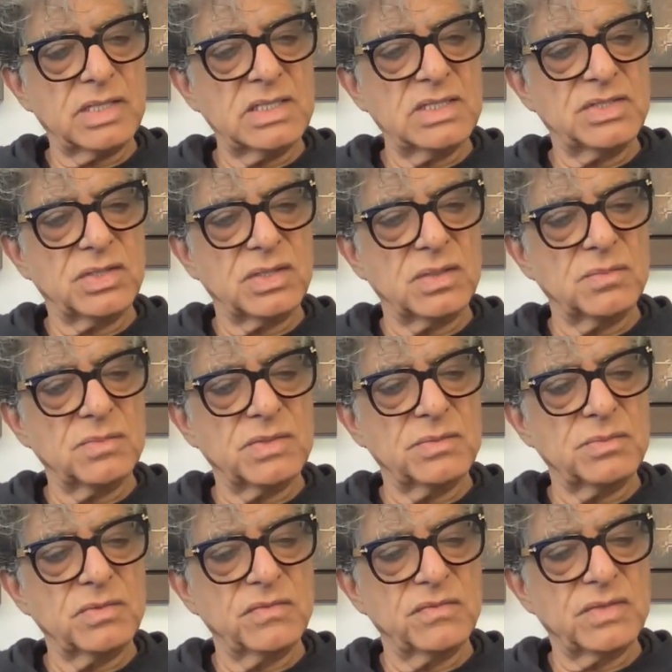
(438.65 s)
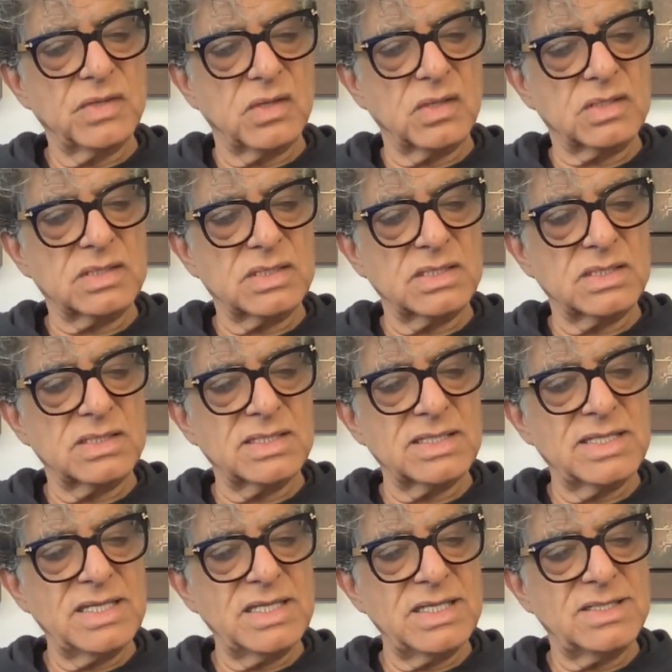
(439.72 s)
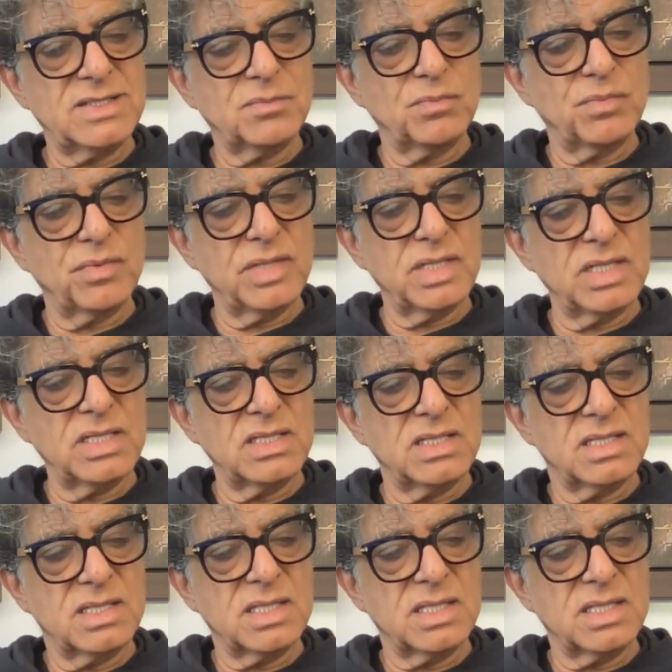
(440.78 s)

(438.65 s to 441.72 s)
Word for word: kill germs, remove toxins, eat, breathe,